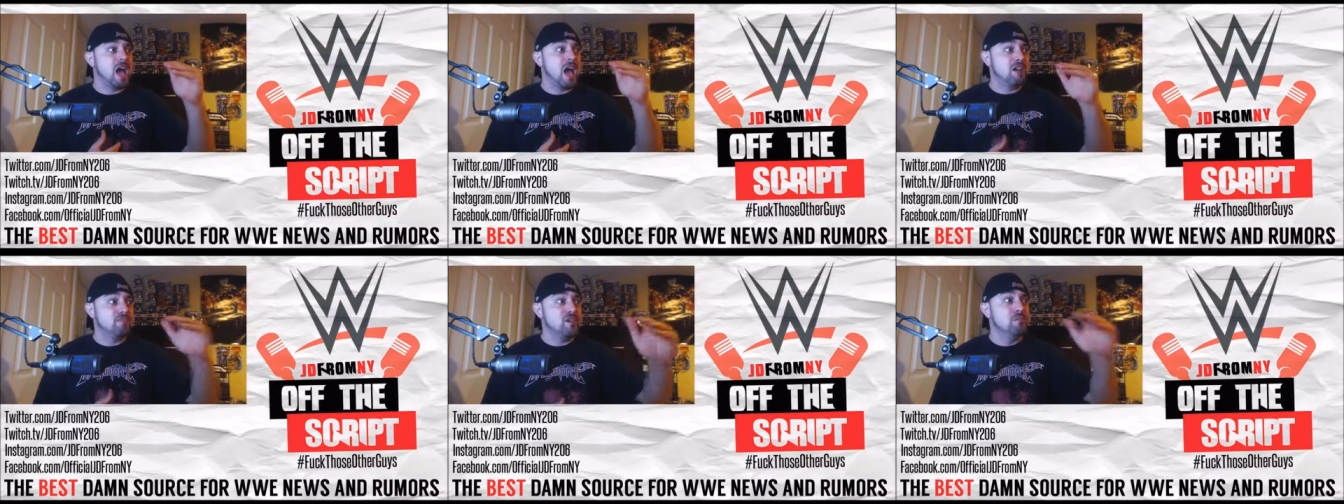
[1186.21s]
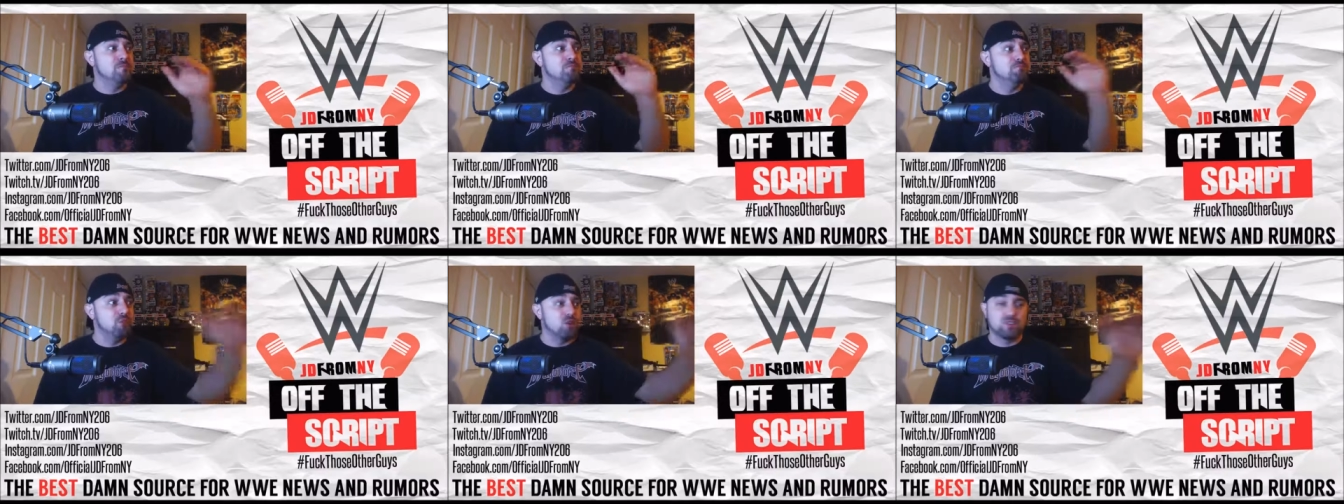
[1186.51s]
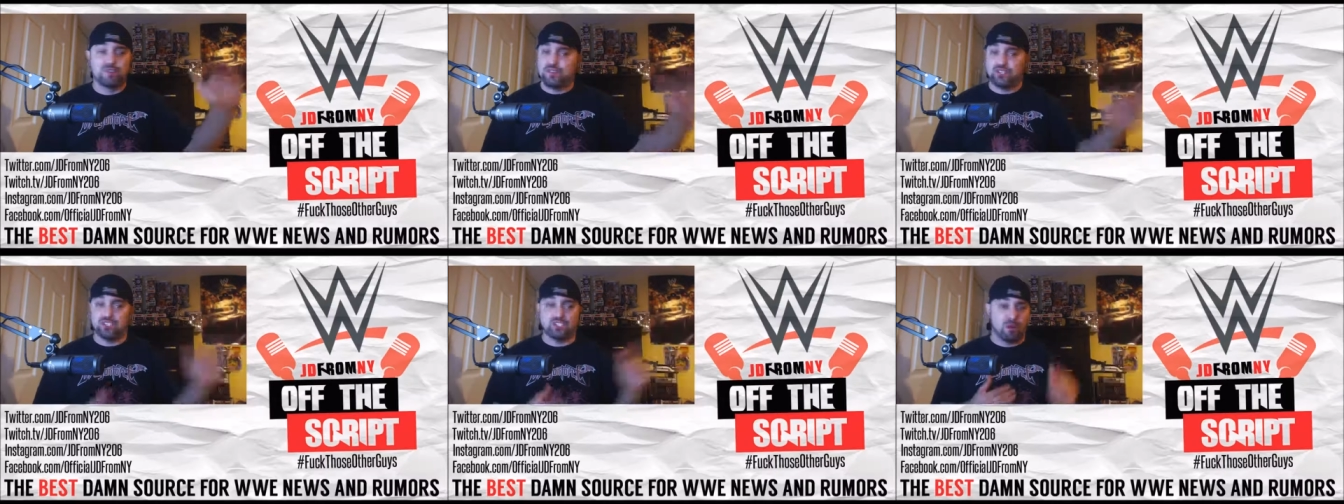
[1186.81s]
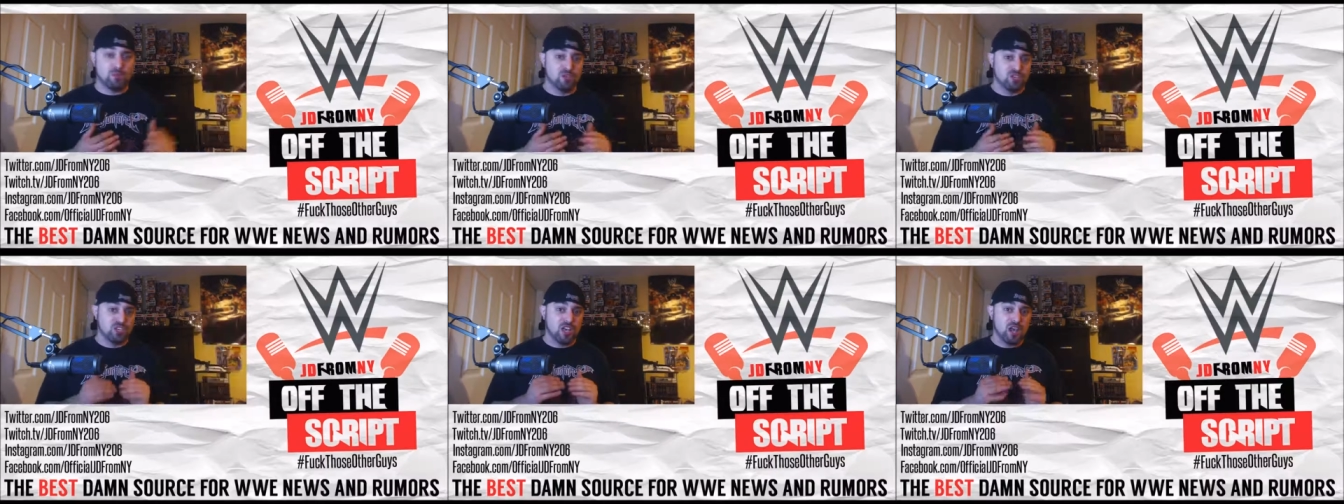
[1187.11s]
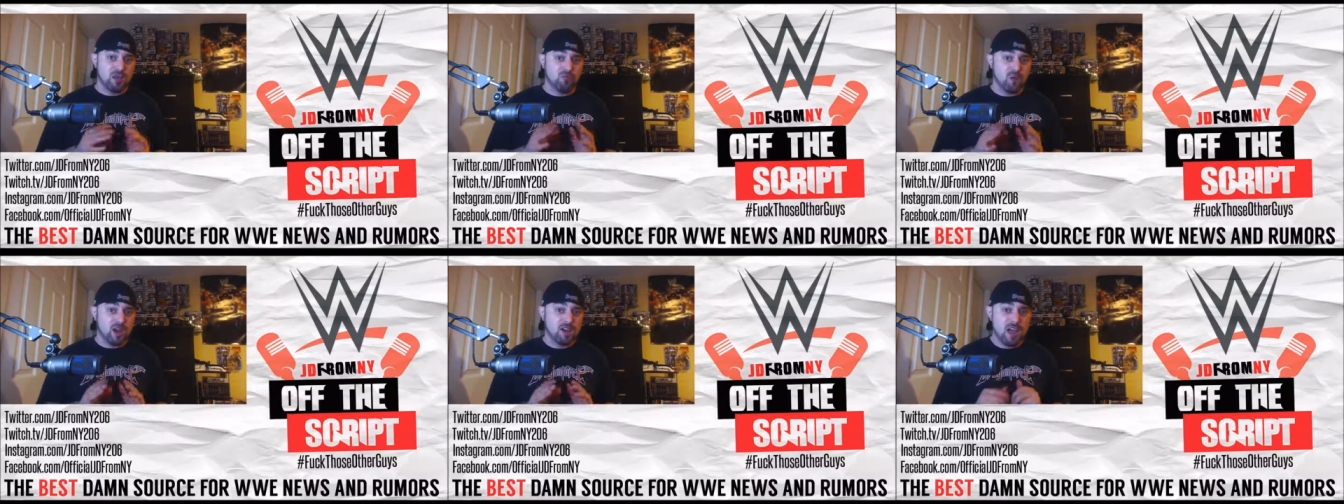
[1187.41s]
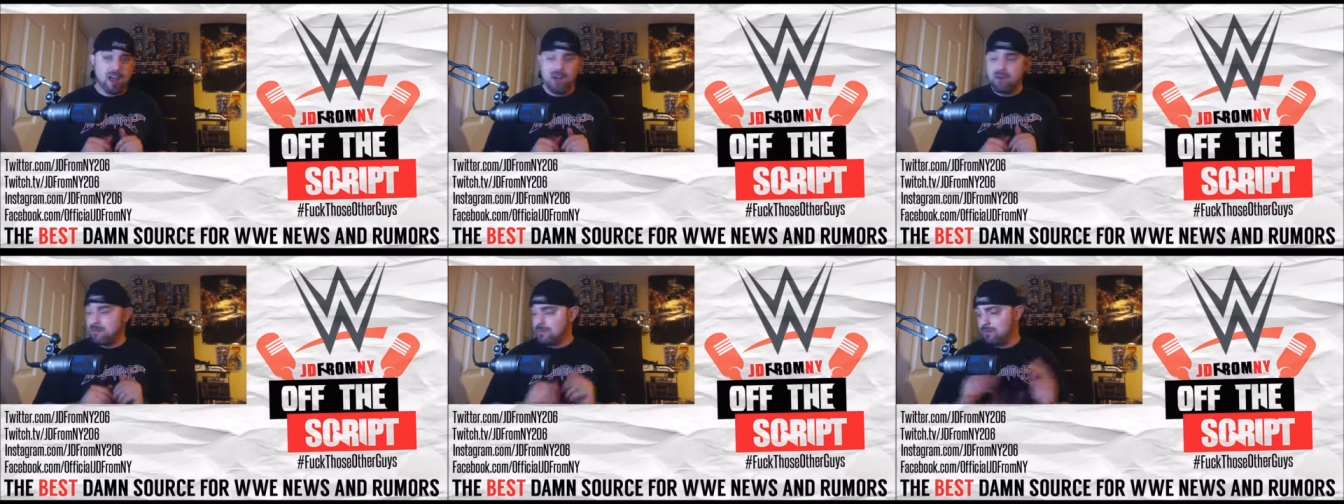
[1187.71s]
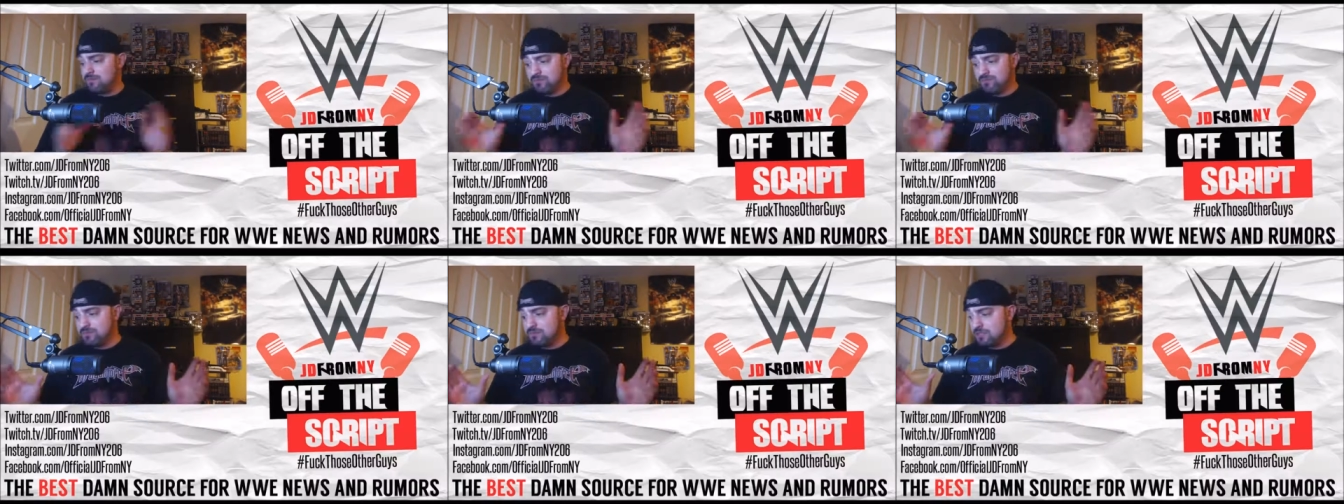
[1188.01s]
have him booked for SummerSlam right now,
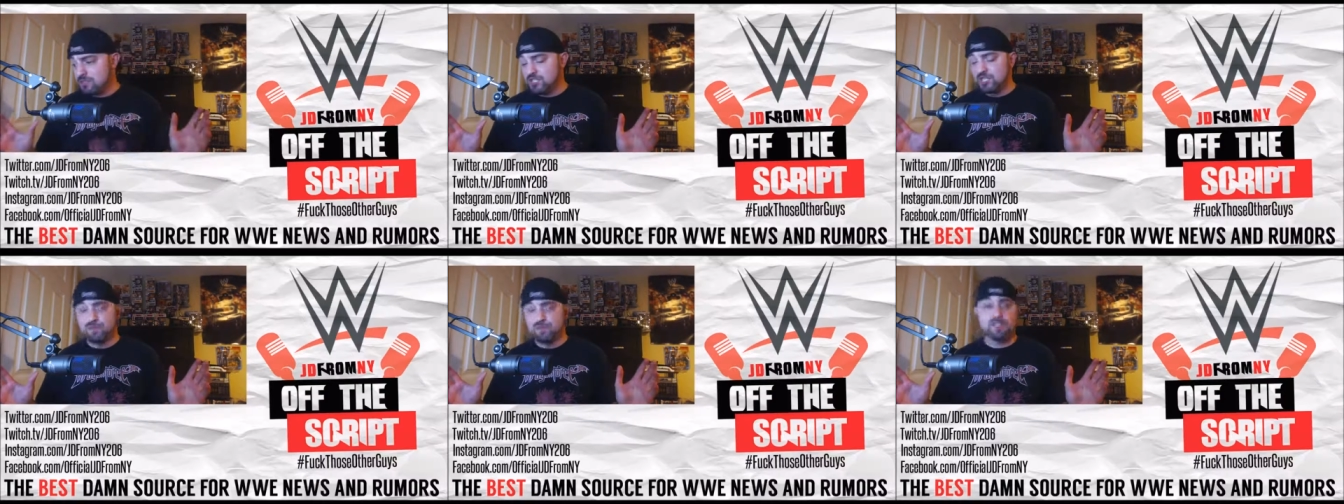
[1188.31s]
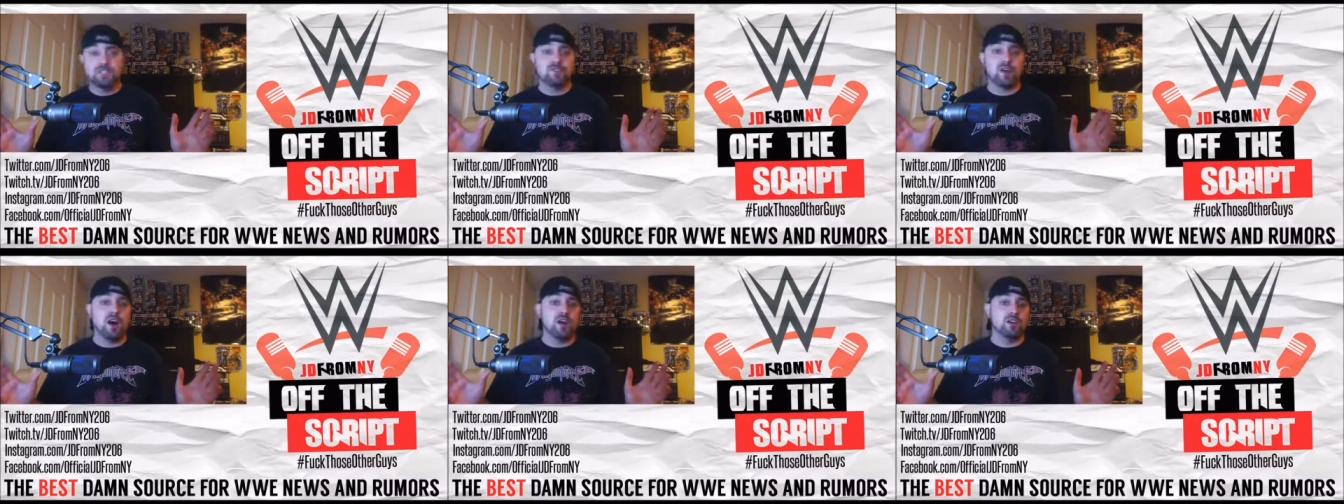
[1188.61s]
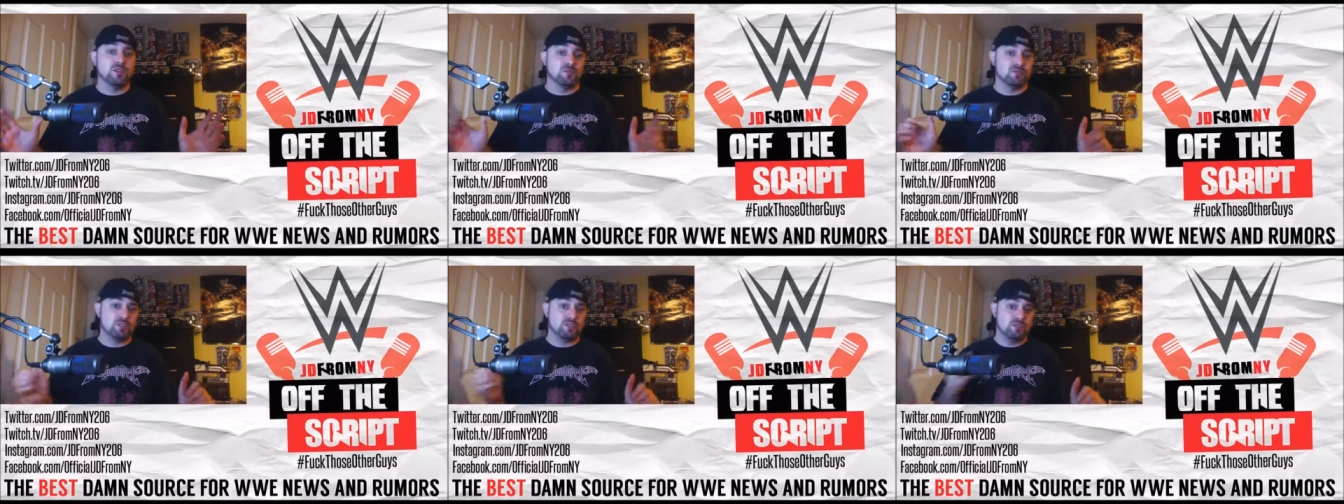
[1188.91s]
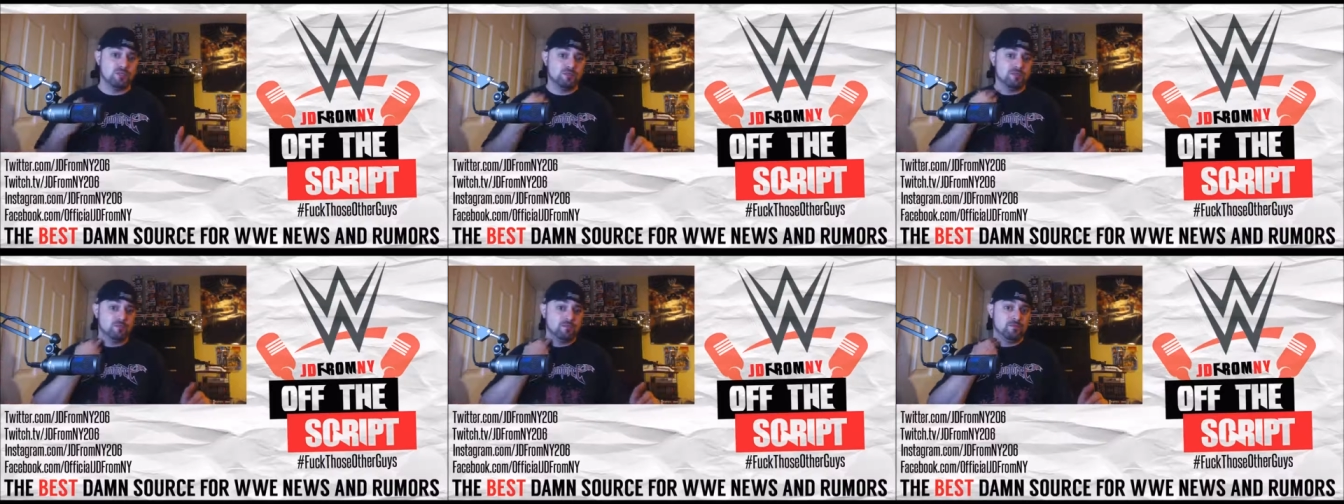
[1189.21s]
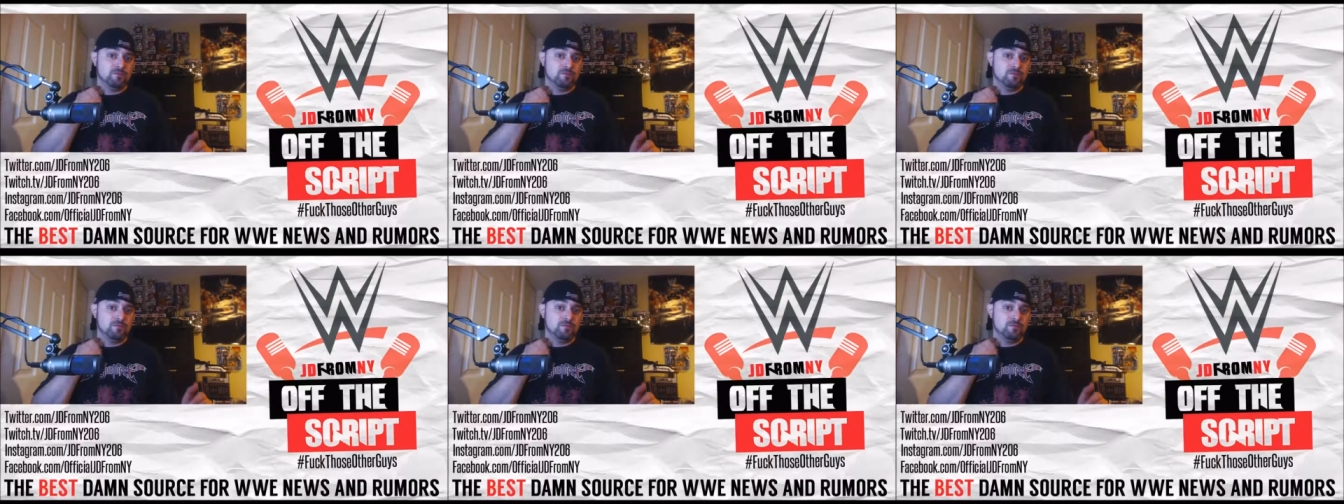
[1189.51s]
speaks volumes.